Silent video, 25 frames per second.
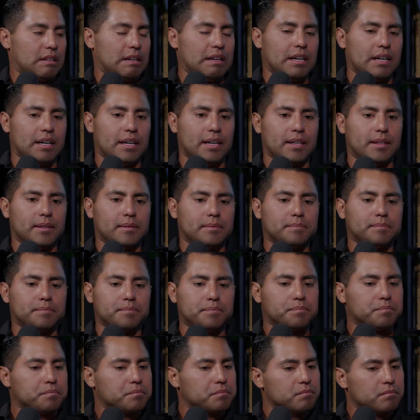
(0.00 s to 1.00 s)

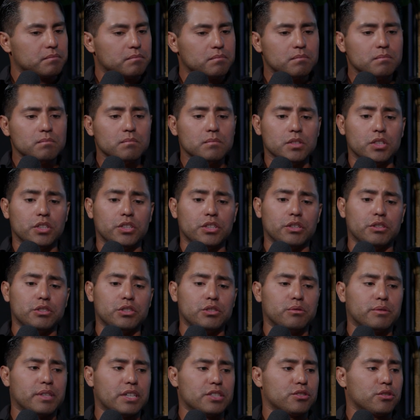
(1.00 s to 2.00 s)
You know,
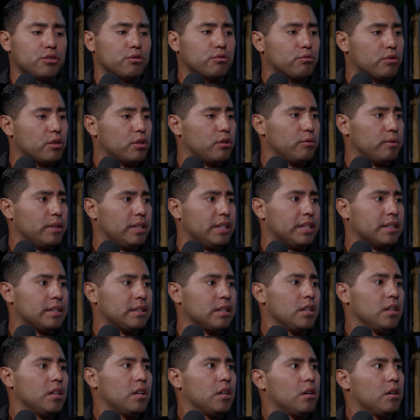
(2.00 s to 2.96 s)
you guys are growing.